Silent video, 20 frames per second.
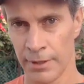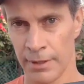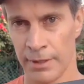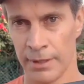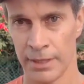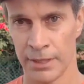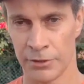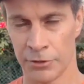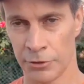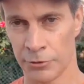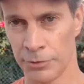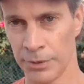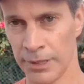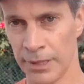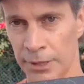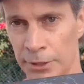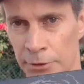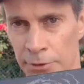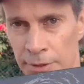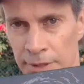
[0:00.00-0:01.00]
It's a
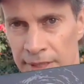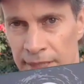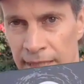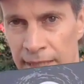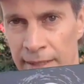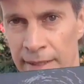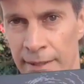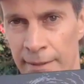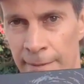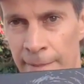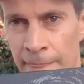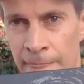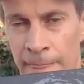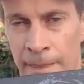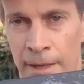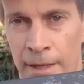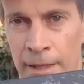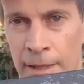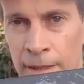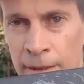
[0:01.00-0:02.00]
really short deck,
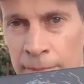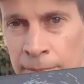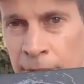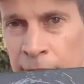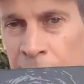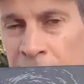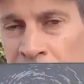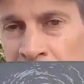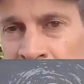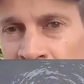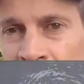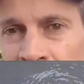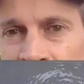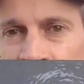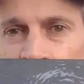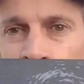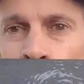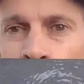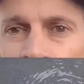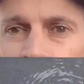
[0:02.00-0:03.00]
but you can see
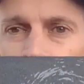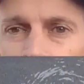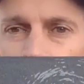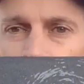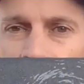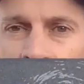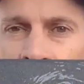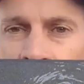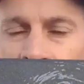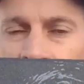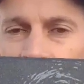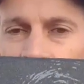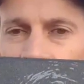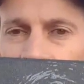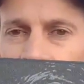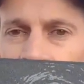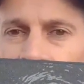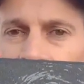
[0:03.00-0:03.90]
it's quite wide at